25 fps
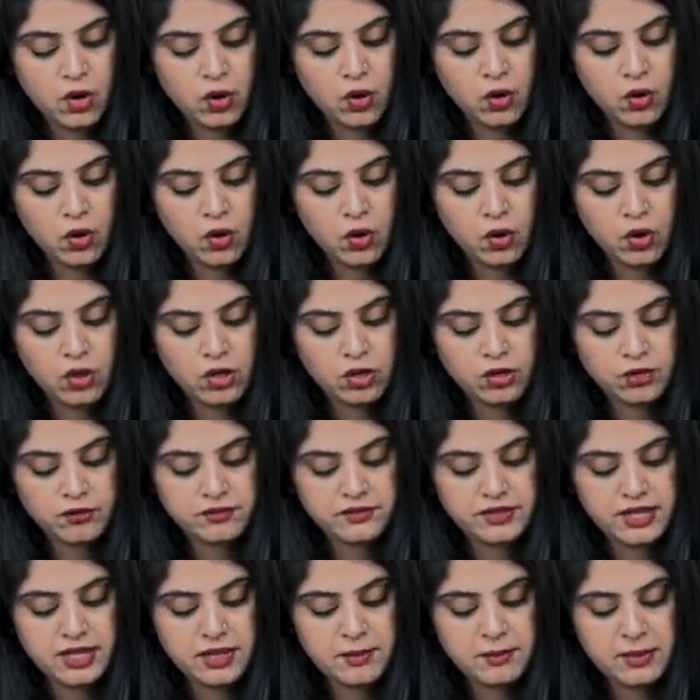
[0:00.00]
All
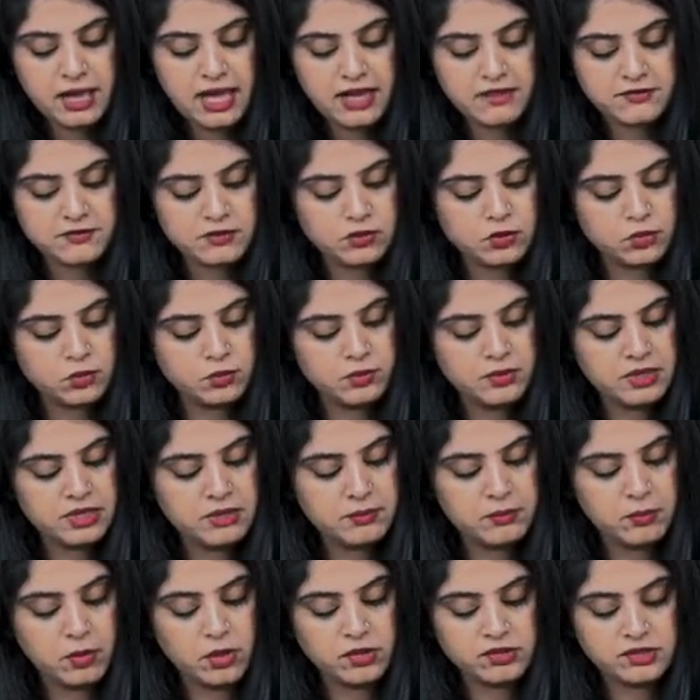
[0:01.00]
of them have to
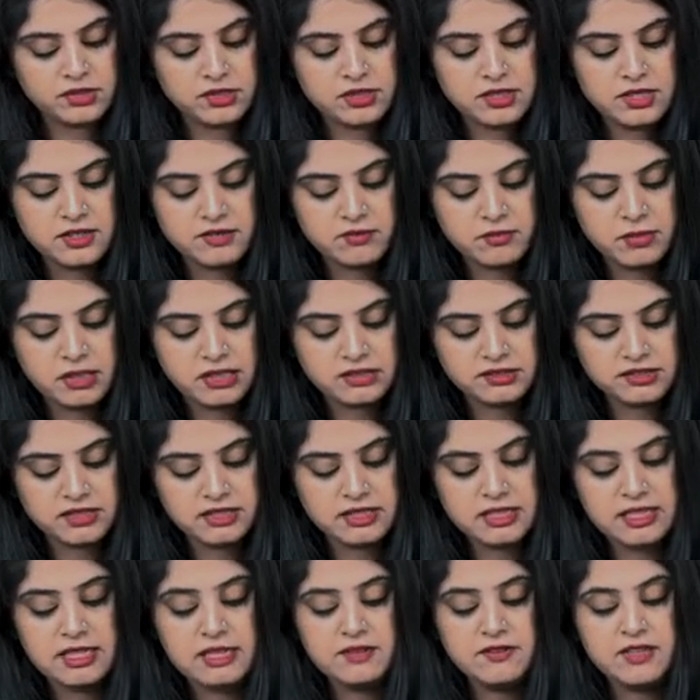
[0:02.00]
be positive.
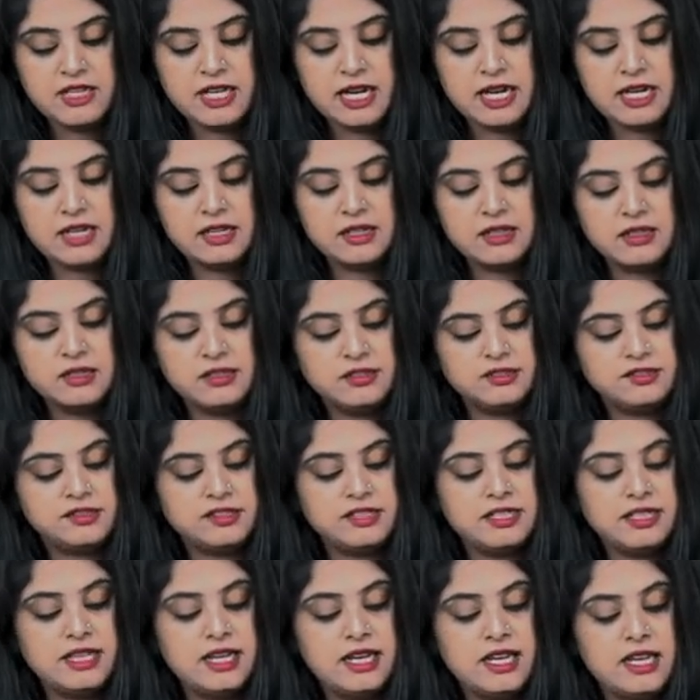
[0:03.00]
Basically, we had learned
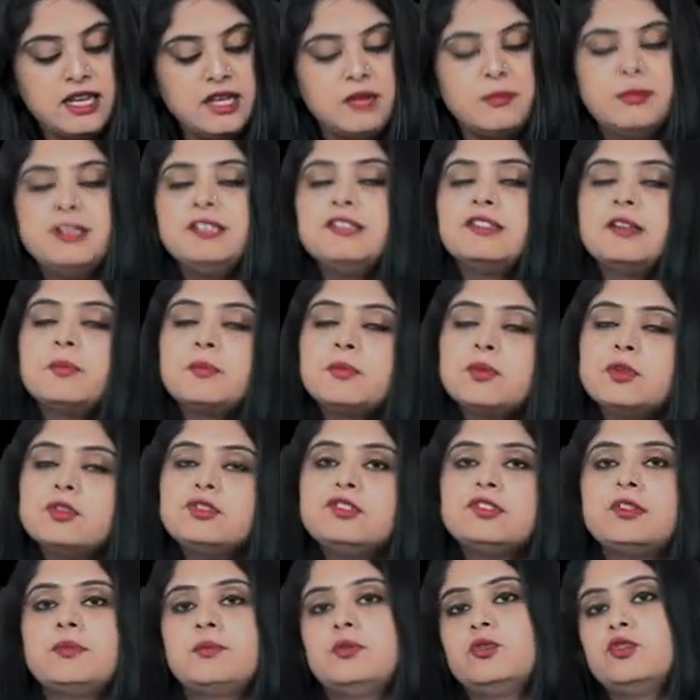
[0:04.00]
CLL mein sab
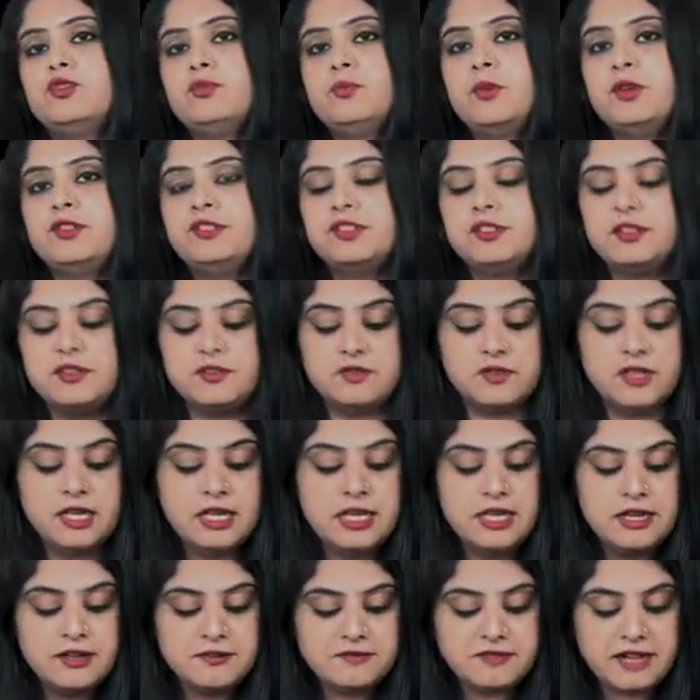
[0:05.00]
kuch positive.
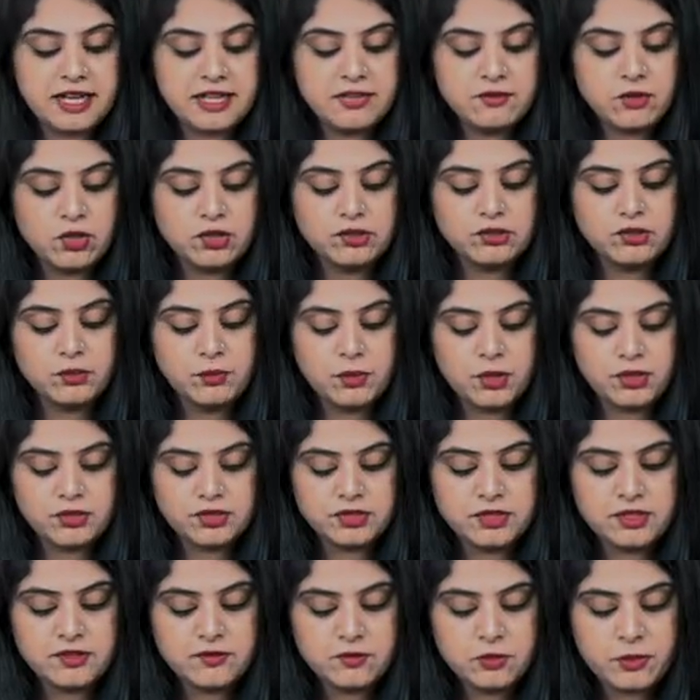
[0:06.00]
5 also
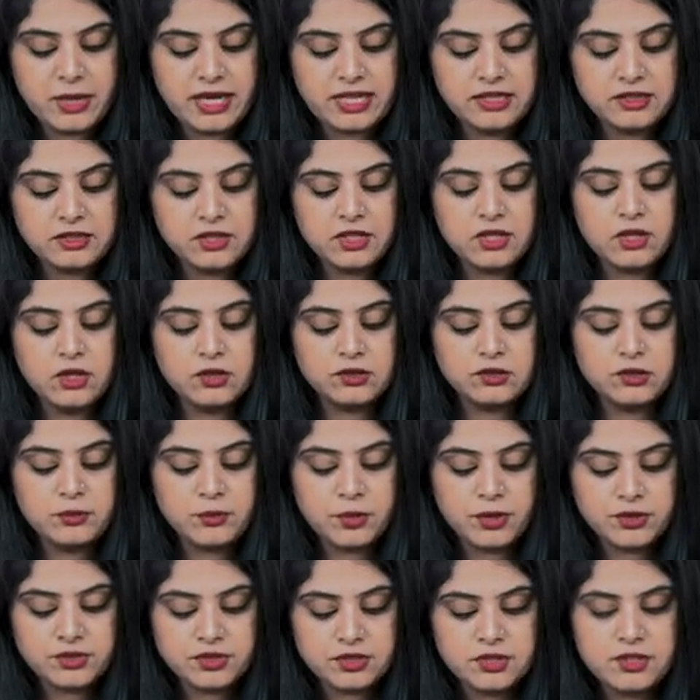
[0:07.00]
positive, 23 also
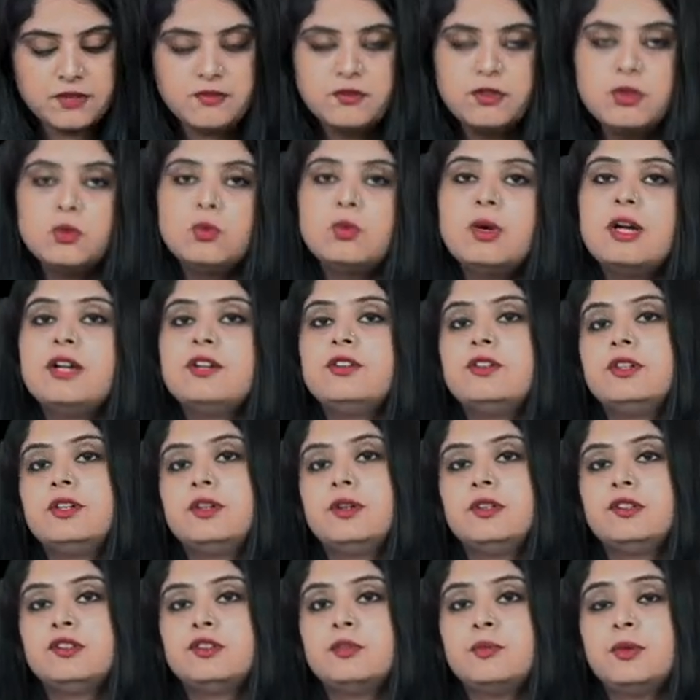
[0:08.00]
positive, 200
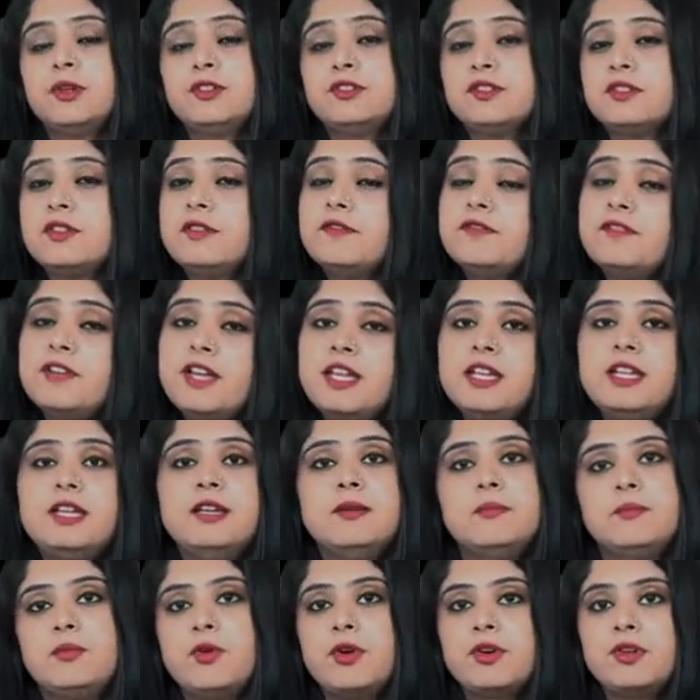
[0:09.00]
also positive. Very
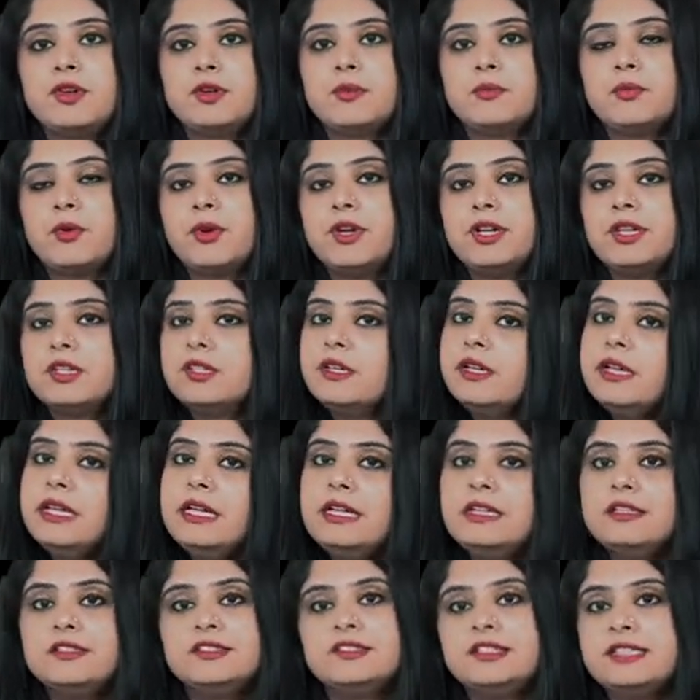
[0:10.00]
important point.
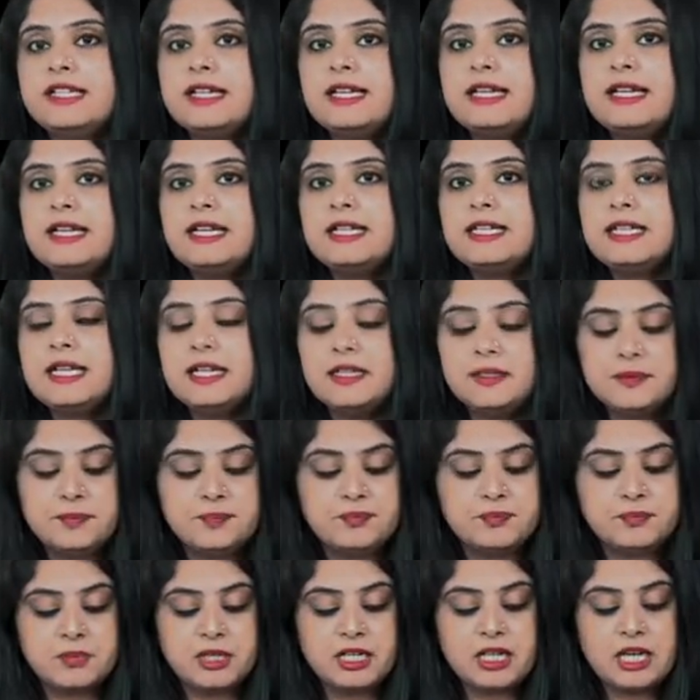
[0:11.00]
CLL done.
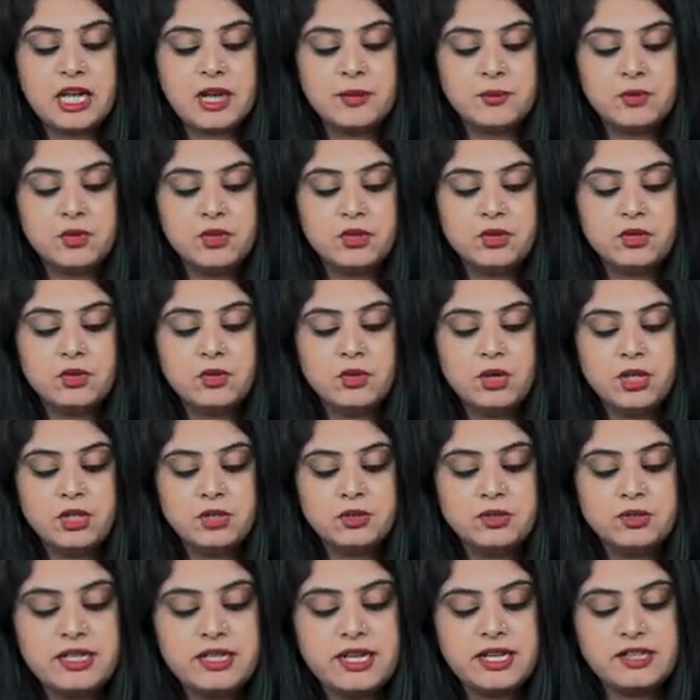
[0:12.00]
But now I'm going to go on
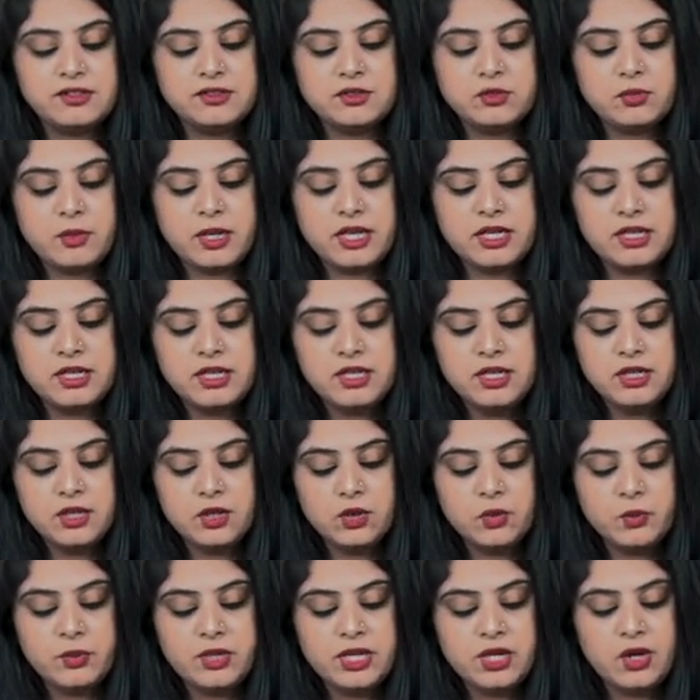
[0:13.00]
next one.
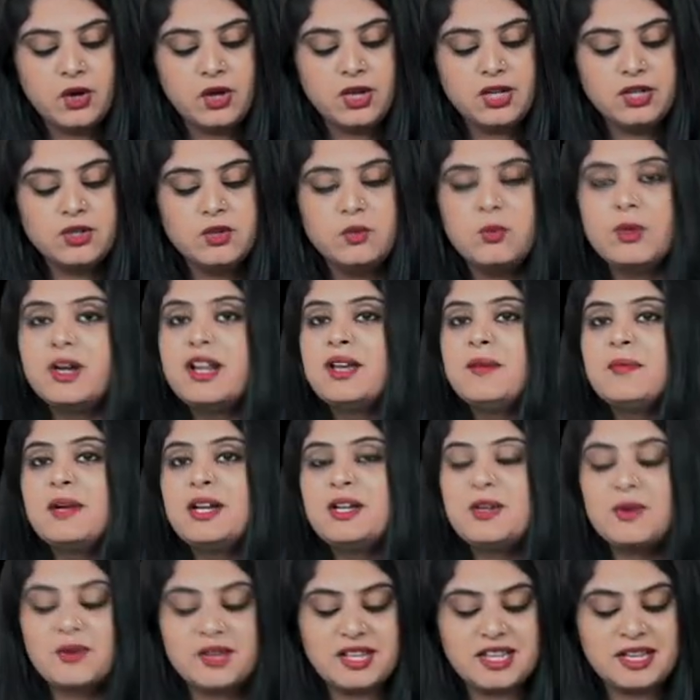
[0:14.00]
We all know what am I
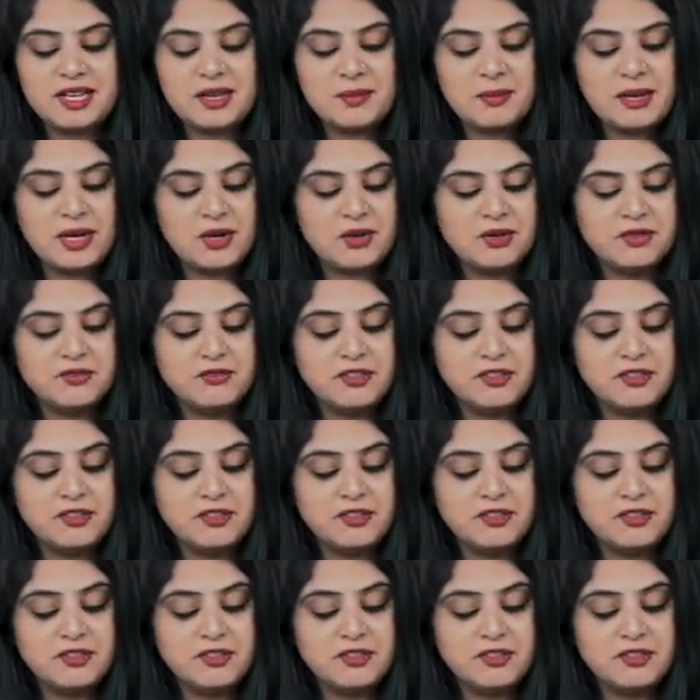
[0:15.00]
talking about.